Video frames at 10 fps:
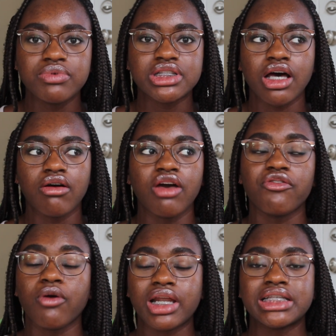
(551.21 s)
So
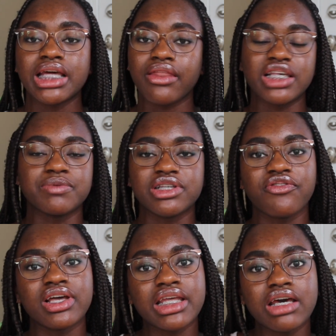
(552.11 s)
if you want to see anything
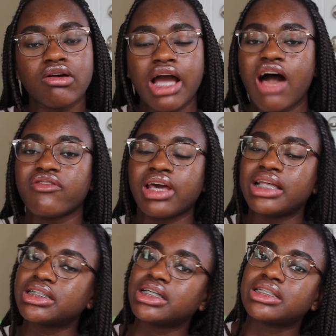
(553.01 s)
specifically or have any
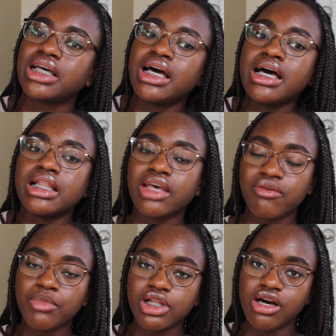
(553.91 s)
ideas, leave
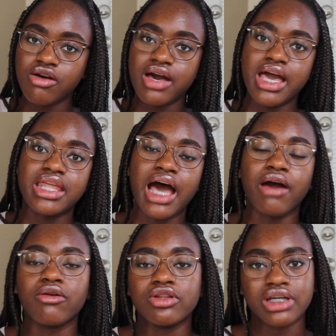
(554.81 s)
them below and
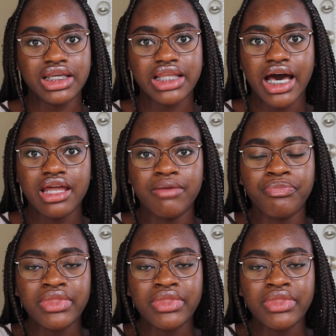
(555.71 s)
I will look at that.